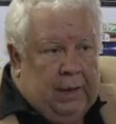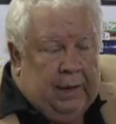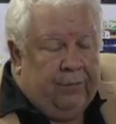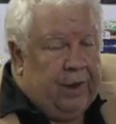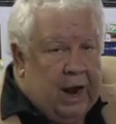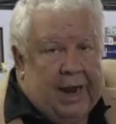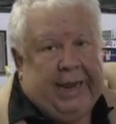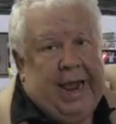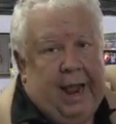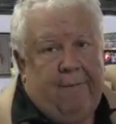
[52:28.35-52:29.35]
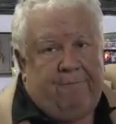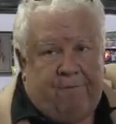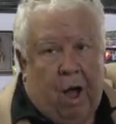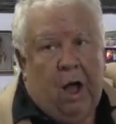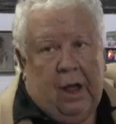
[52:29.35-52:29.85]
in that I can't
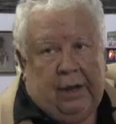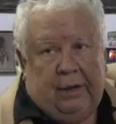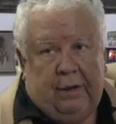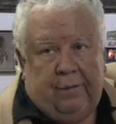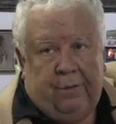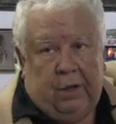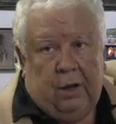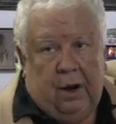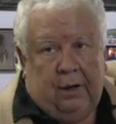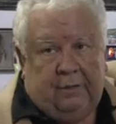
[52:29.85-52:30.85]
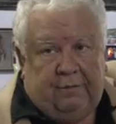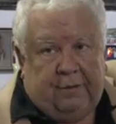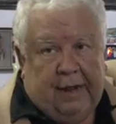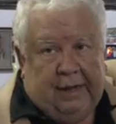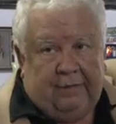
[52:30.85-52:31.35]
find in the United
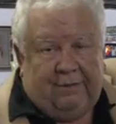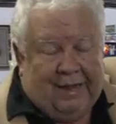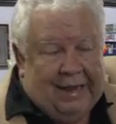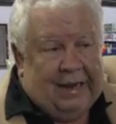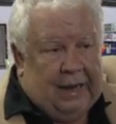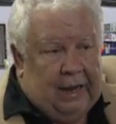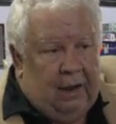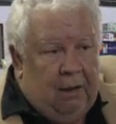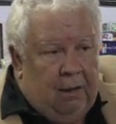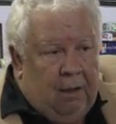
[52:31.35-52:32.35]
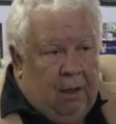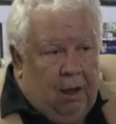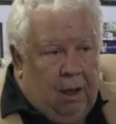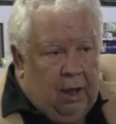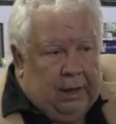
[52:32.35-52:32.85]
States any
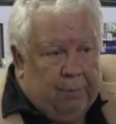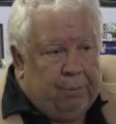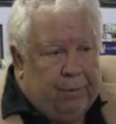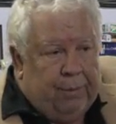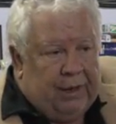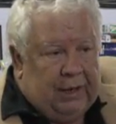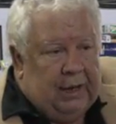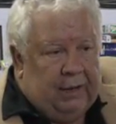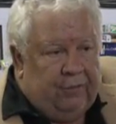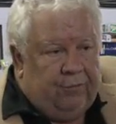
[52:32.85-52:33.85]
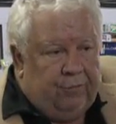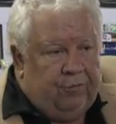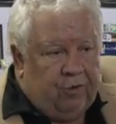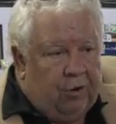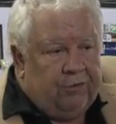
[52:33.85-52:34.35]
uh, MPPT
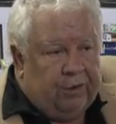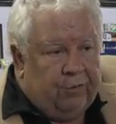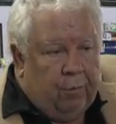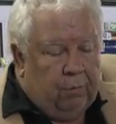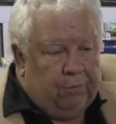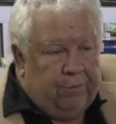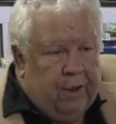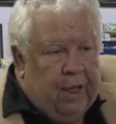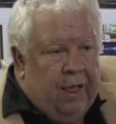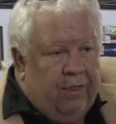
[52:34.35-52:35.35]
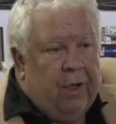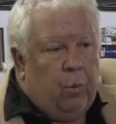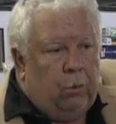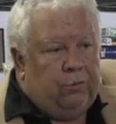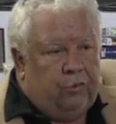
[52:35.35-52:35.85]
charge controllers
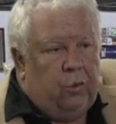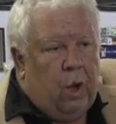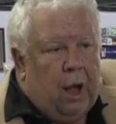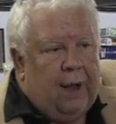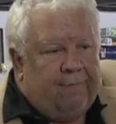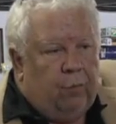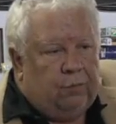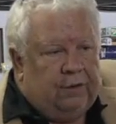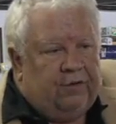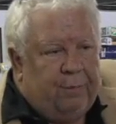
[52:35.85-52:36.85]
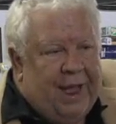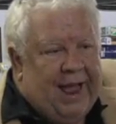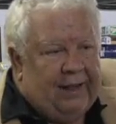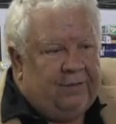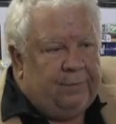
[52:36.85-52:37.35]
that will do high voltage
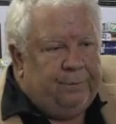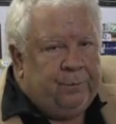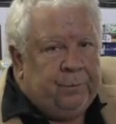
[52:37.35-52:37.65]
packs.